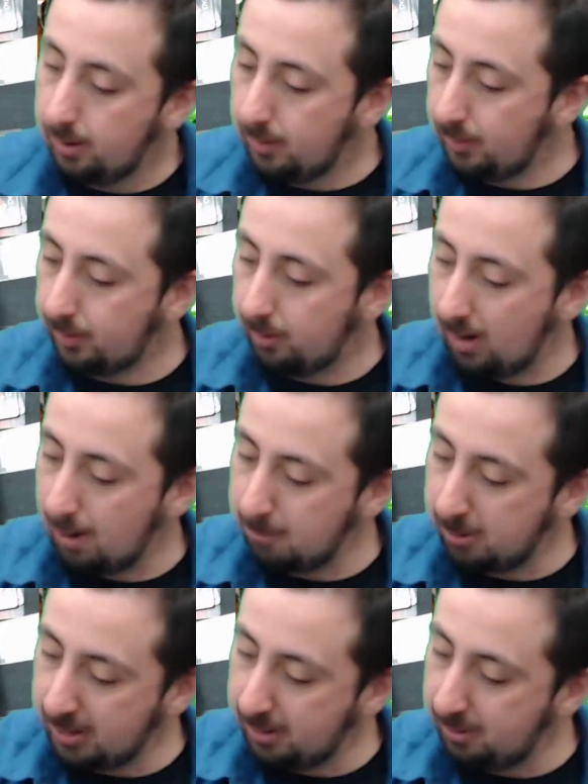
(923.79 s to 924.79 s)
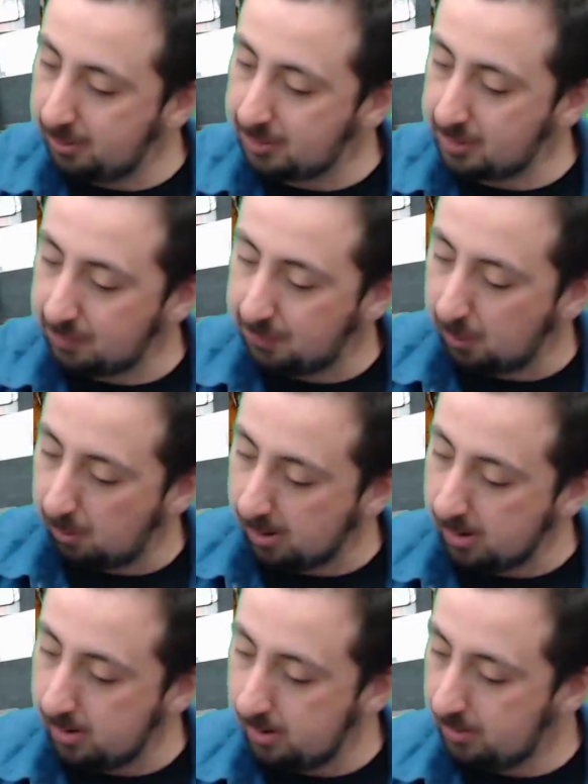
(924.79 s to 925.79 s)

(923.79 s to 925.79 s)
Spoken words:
So I'm going to use the 4